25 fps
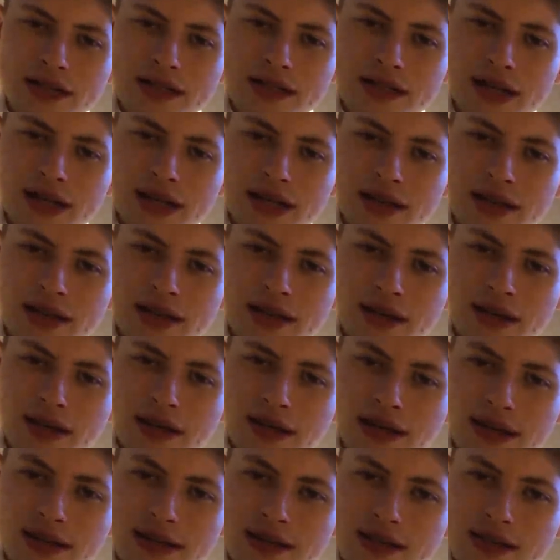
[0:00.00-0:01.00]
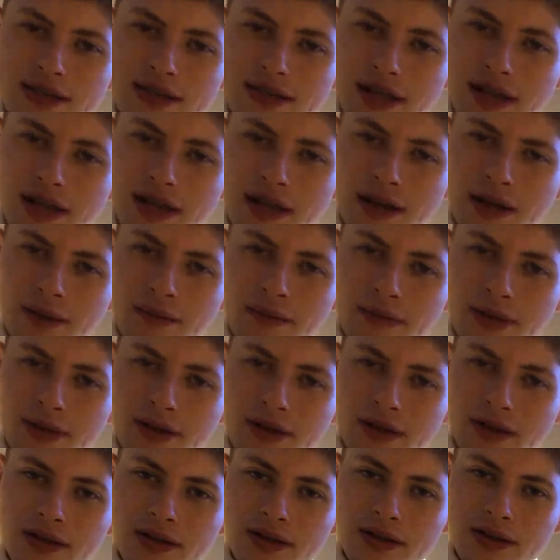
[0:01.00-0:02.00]
saying that it's
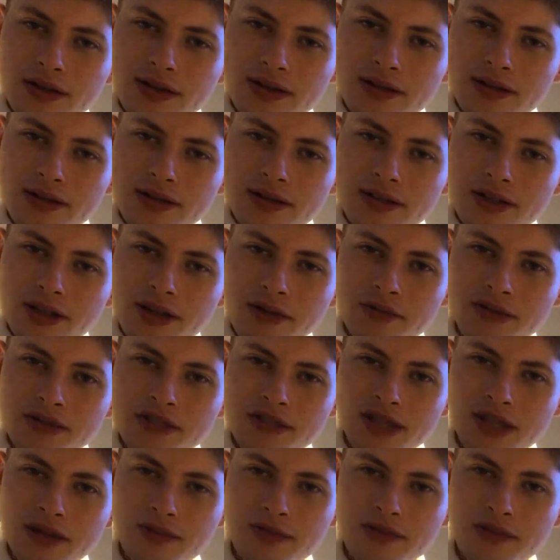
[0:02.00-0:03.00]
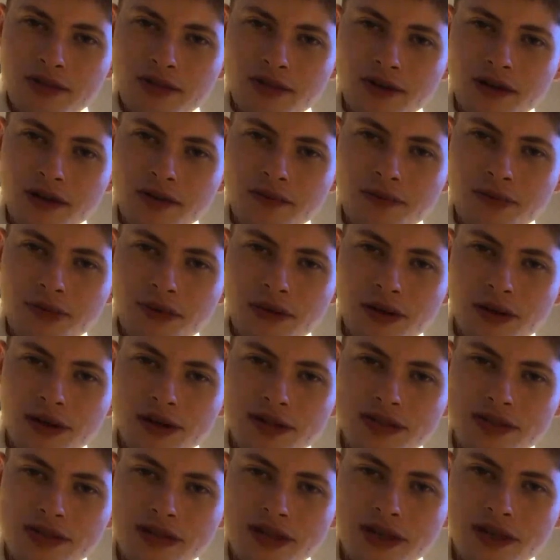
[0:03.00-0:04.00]
Durban same time
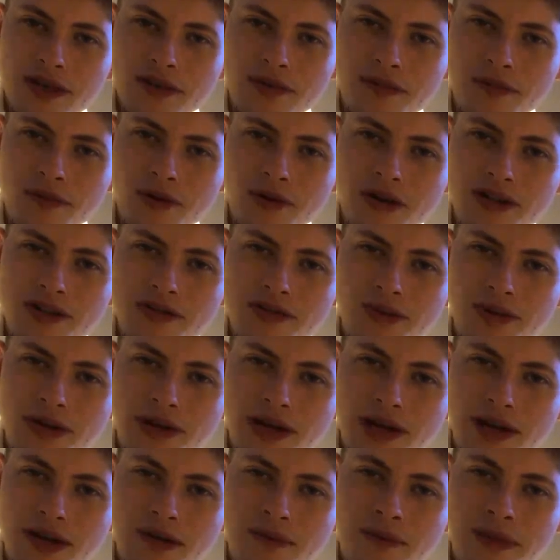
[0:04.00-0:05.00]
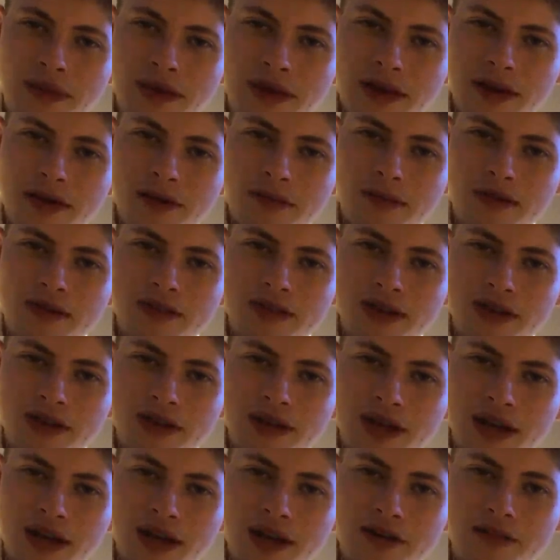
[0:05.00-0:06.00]
plus minus 1 hour. We don't
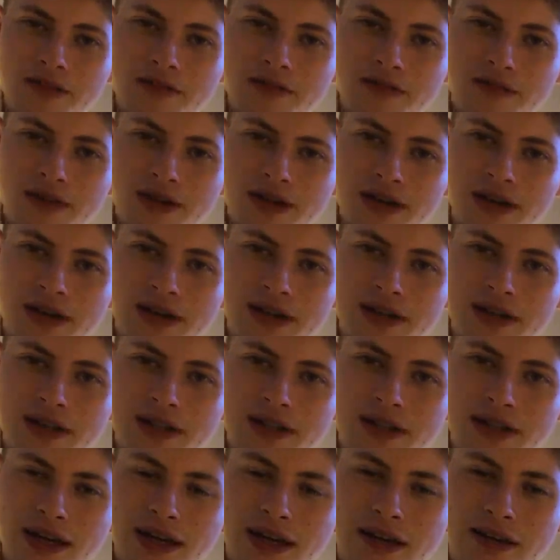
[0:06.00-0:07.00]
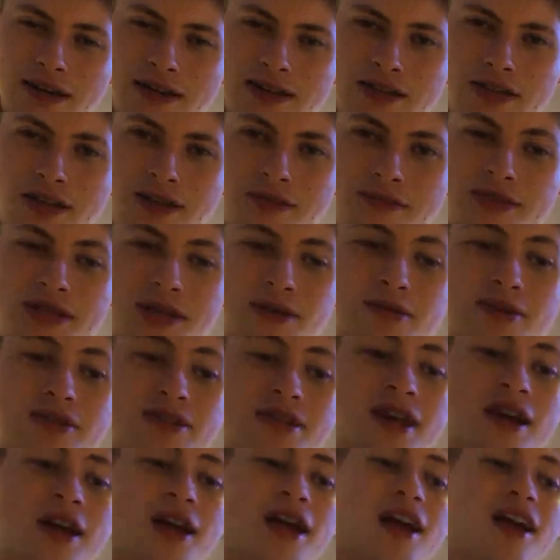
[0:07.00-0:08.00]
have daylight time
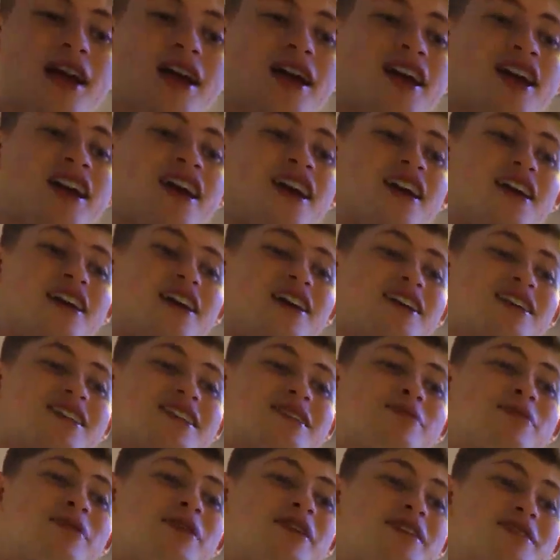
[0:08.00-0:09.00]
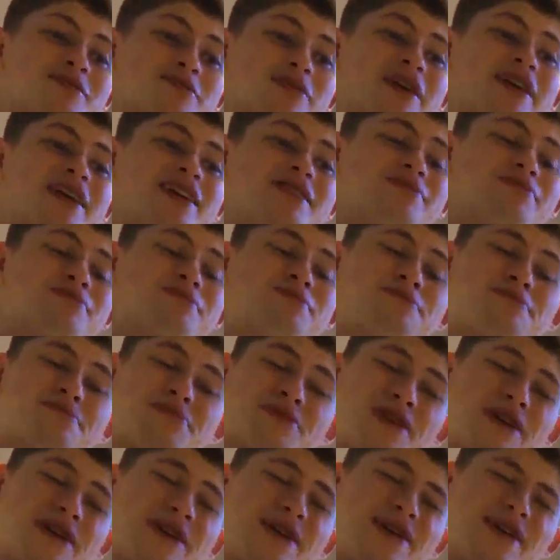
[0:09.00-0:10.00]
savings. To be honest, mate, that's
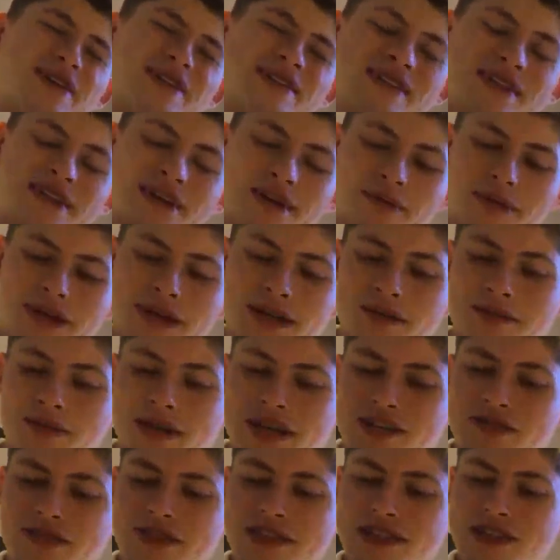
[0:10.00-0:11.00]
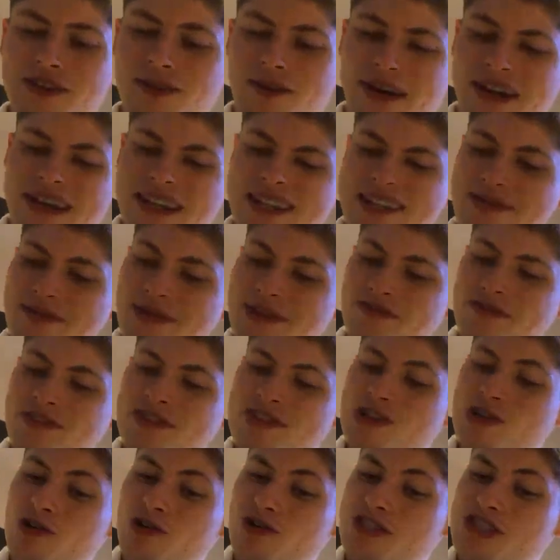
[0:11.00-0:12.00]
pretty good, isn't it? I mean, it makes things a lot easier. It makes
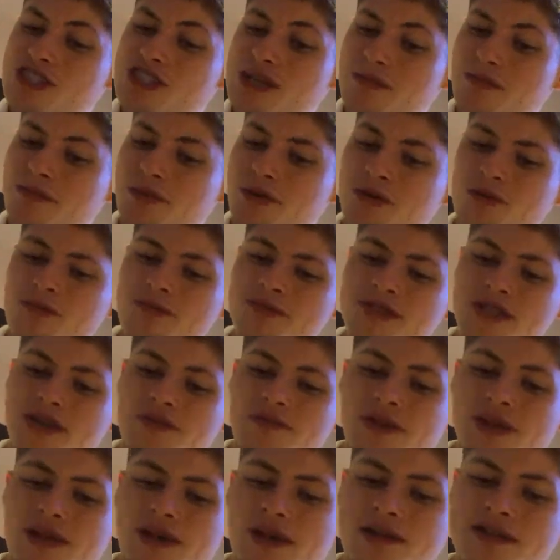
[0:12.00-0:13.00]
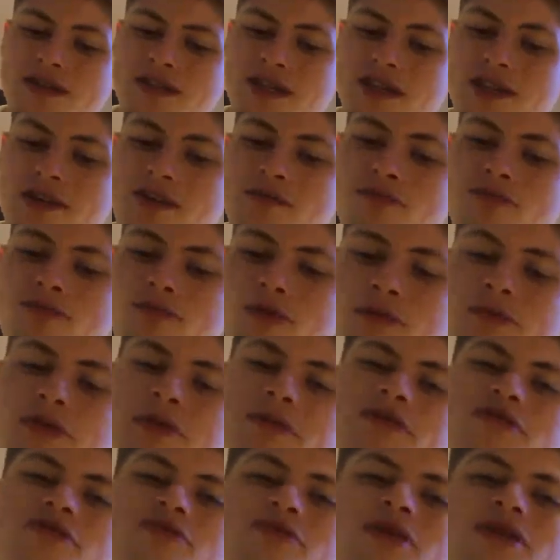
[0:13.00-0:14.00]
things a lot simple, stuff like that. Because I know, well,
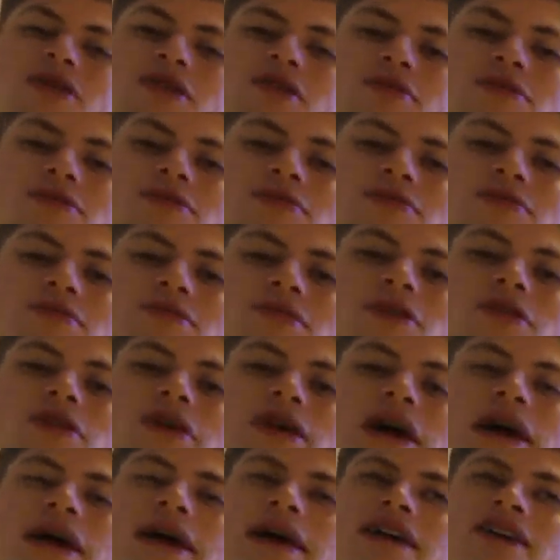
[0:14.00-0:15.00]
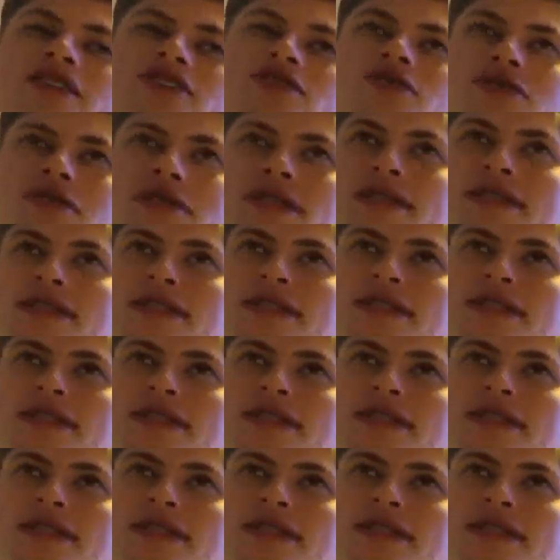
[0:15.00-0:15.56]
pretty much from the UK, it's just